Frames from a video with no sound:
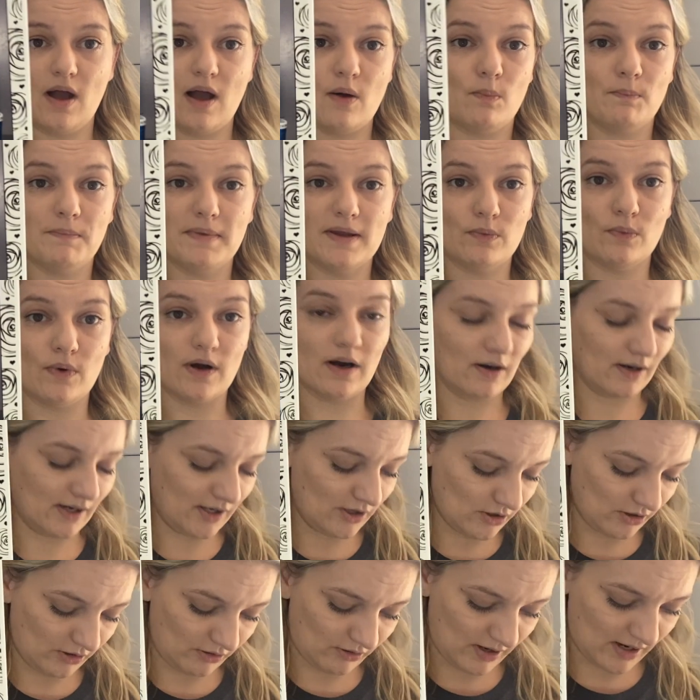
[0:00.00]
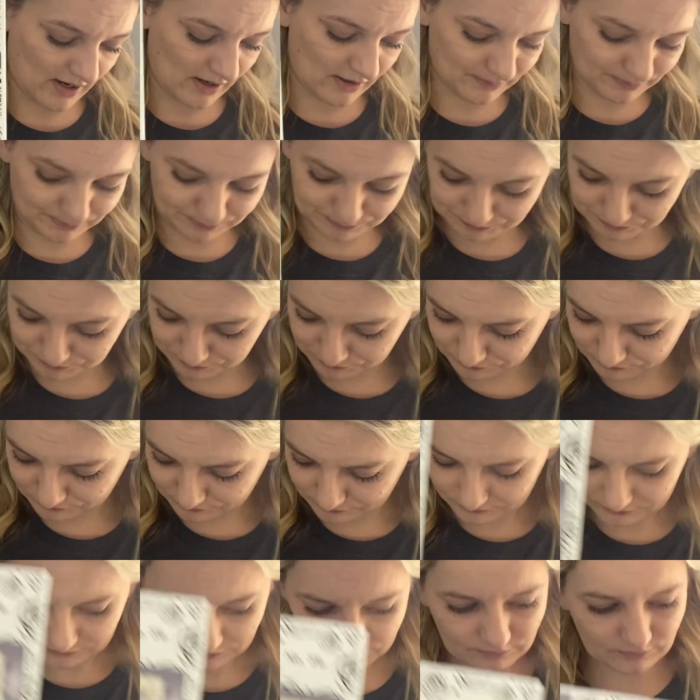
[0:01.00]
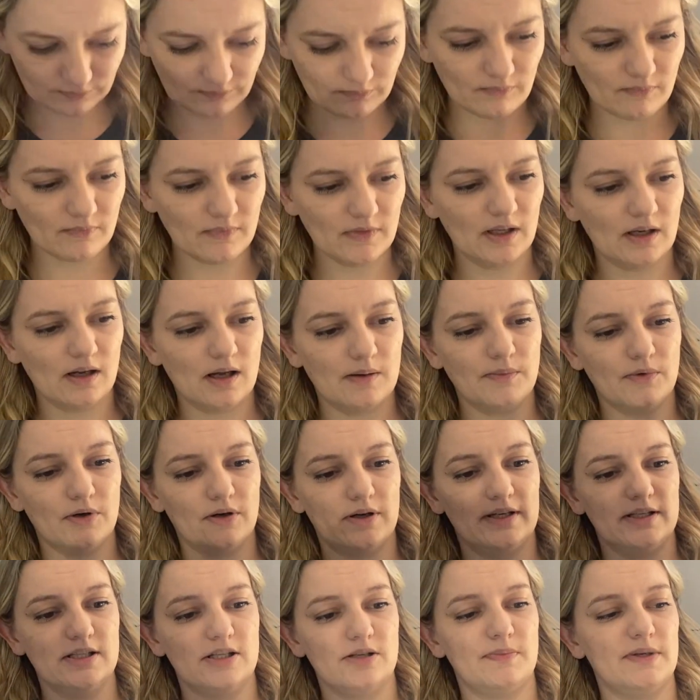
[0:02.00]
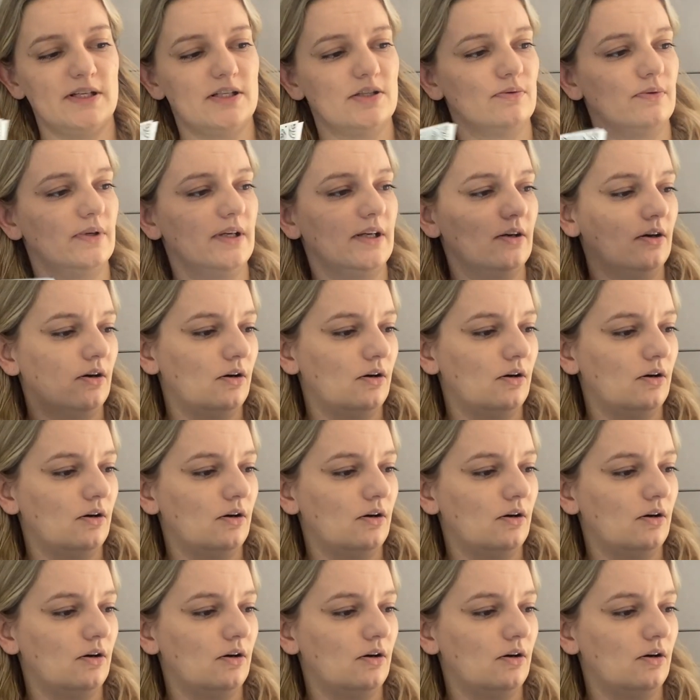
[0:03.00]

be wearing her crown. I'm going to be doing it